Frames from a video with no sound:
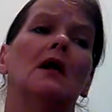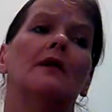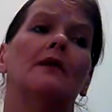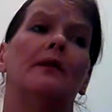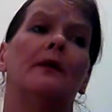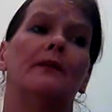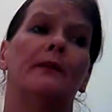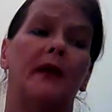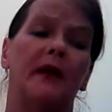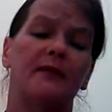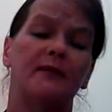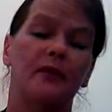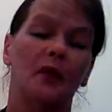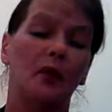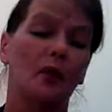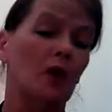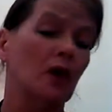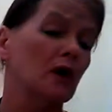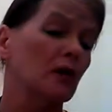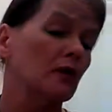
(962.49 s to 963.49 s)
The
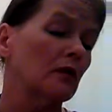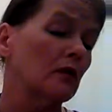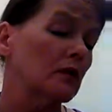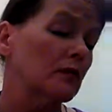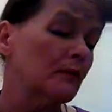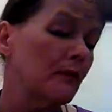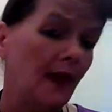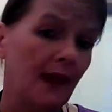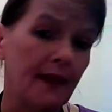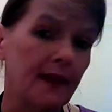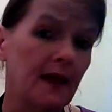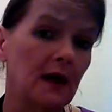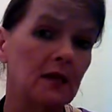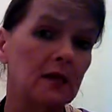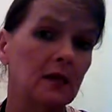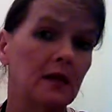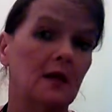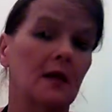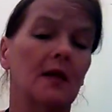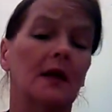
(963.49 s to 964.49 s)
paperwork will make it
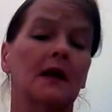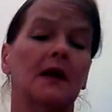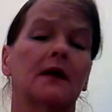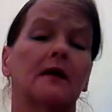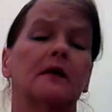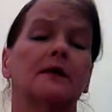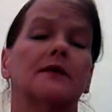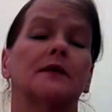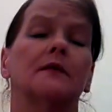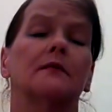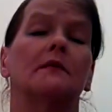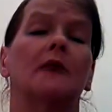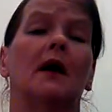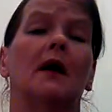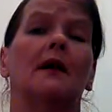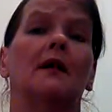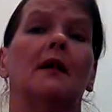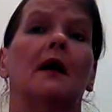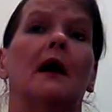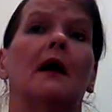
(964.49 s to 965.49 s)
look like it's
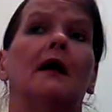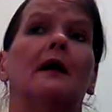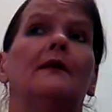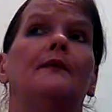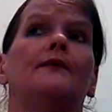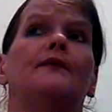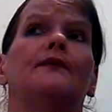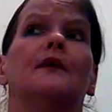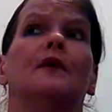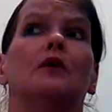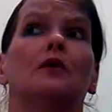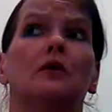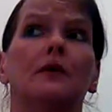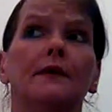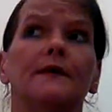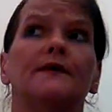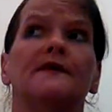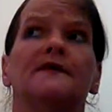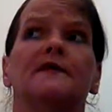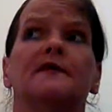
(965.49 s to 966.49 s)
my life. The court
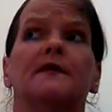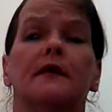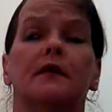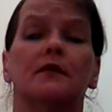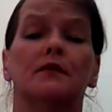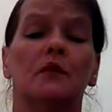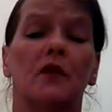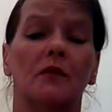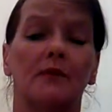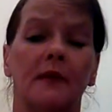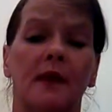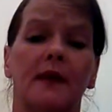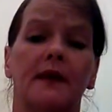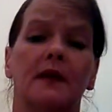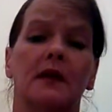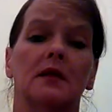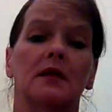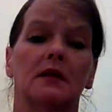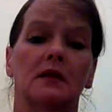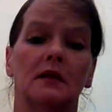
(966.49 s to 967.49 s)
system will make
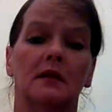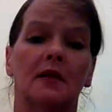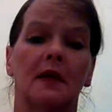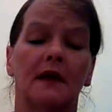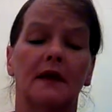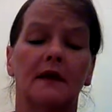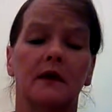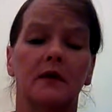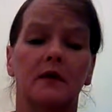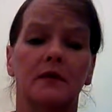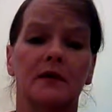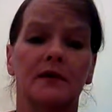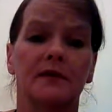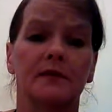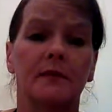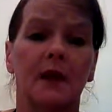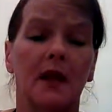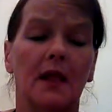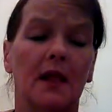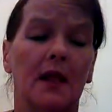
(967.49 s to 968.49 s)
it look like it was
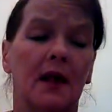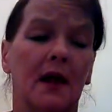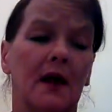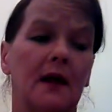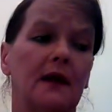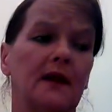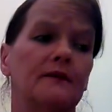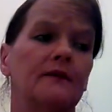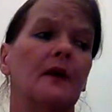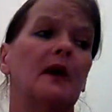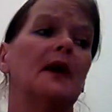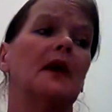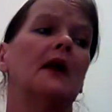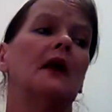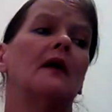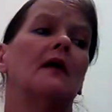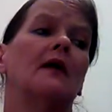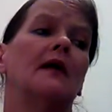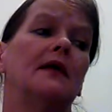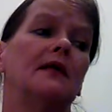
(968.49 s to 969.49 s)
my life.
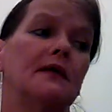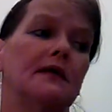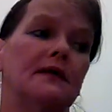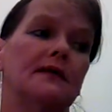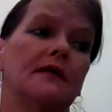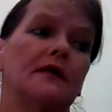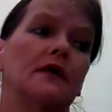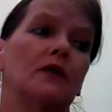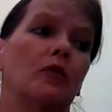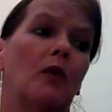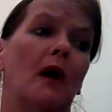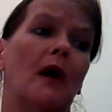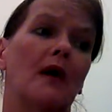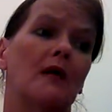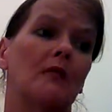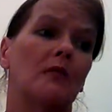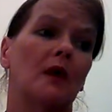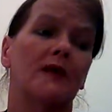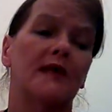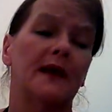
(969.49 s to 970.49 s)
And this is why
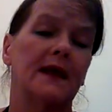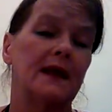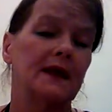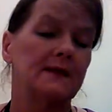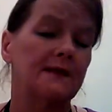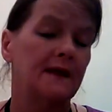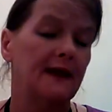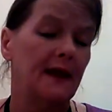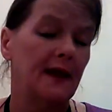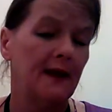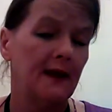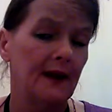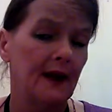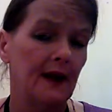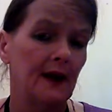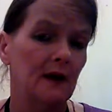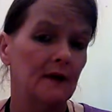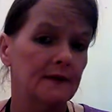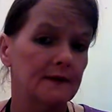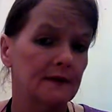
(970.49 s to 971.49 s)
I'm on the internet
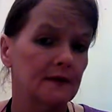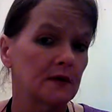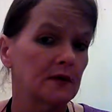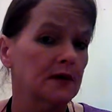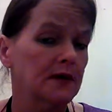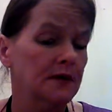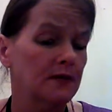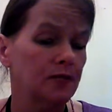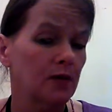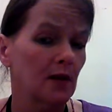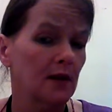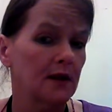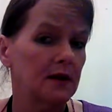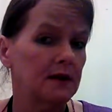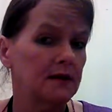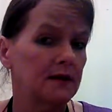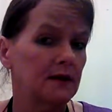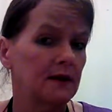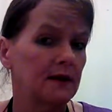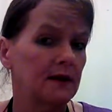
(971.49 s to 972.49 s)
now, to explain
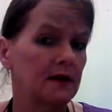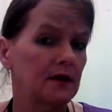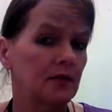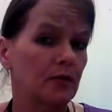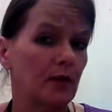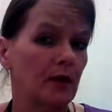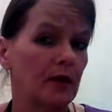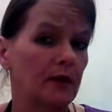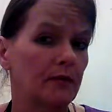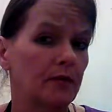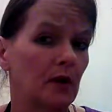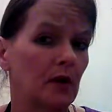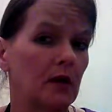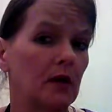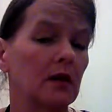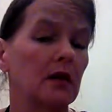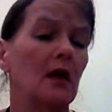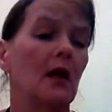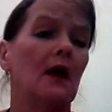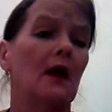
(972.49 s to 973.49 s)
to these people